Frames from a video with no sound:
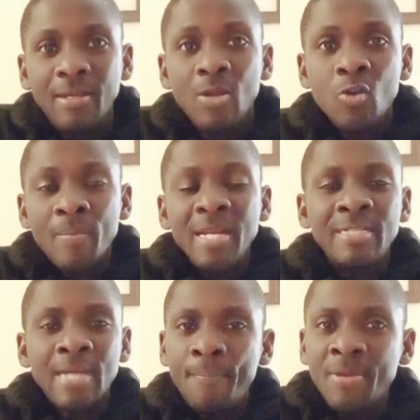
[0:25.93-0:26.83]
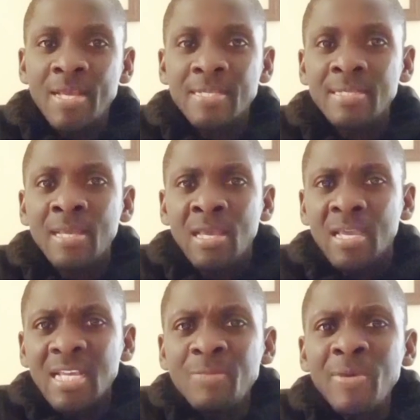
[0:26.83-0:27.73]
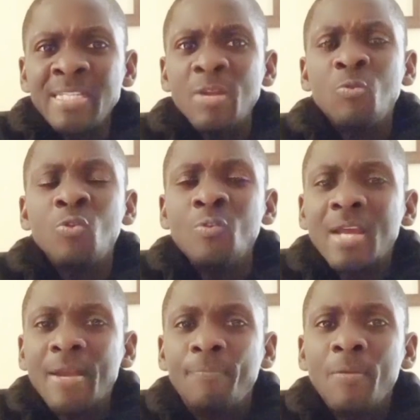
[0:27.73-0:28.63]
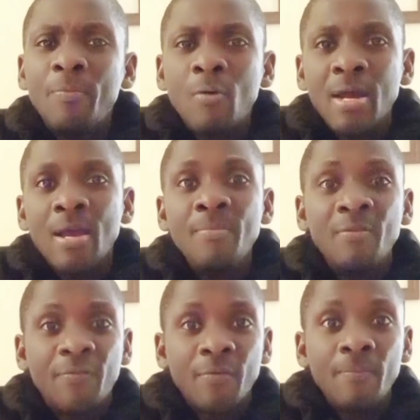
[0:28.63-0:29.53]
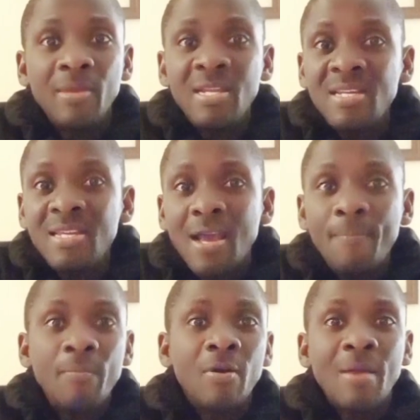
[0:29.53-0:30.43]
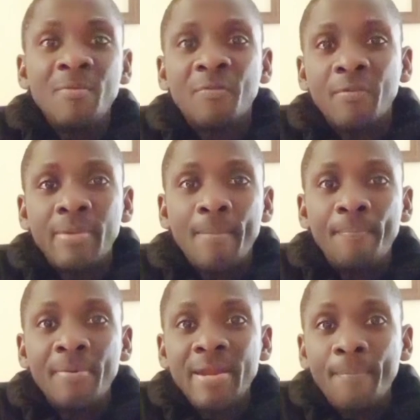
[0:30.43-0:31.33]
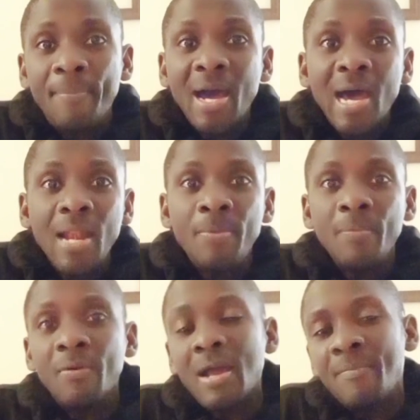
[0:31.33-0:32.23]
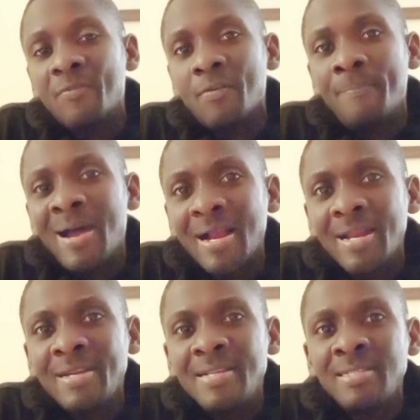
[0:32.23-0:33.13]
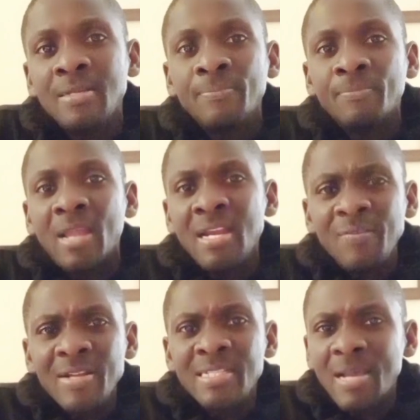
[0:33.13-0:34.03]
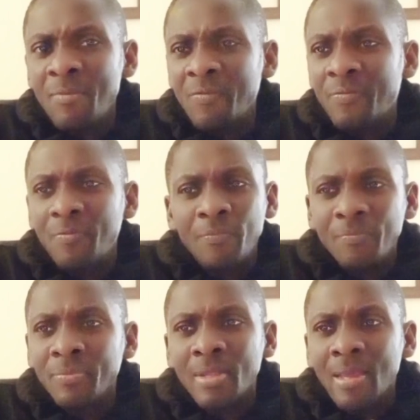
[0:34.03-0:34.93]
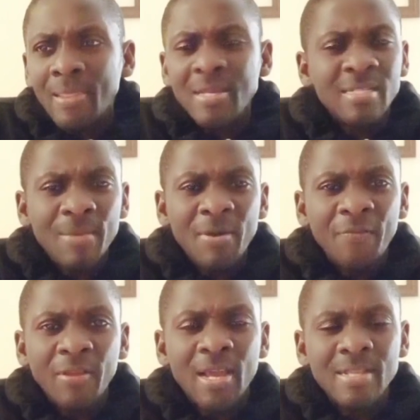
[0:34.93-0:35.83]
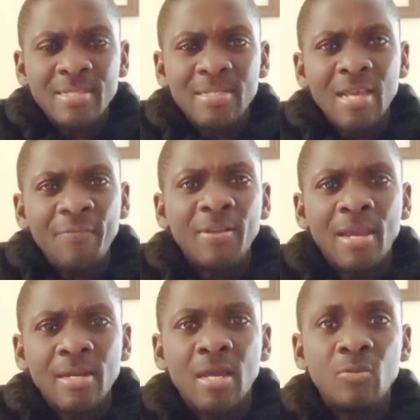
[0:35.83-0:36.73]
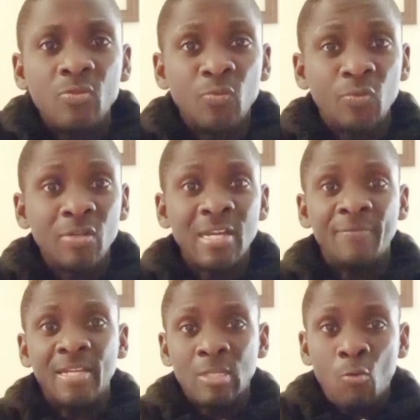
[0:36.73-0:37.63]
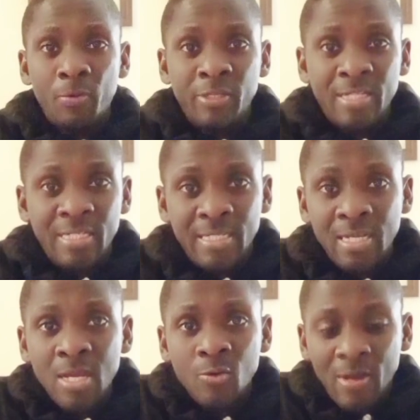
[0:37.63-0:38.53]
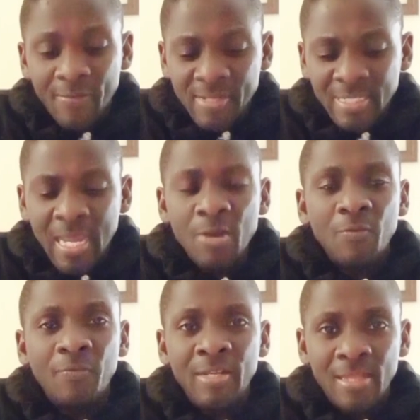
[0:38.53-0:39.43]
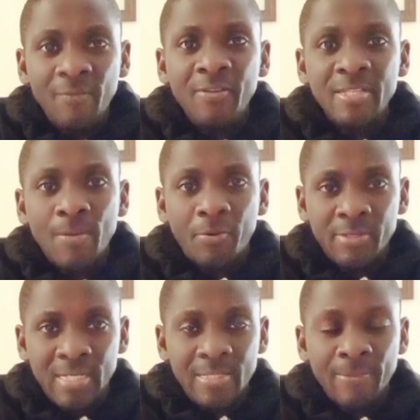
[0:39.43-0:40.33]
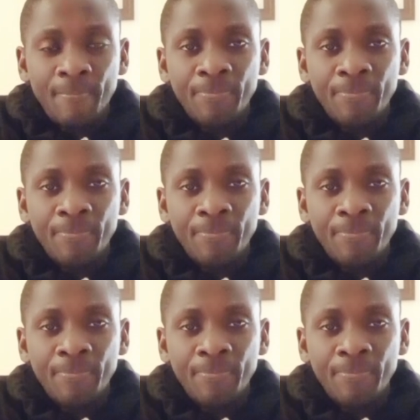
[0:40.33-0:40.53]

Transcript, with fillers: Normally it appears, especially we look at people who are coming from India, people coming from Nepal, people coming from Bangladesh, and even some of I think some Africans, African countries do not have that opportunity to have such kind of in the visa process.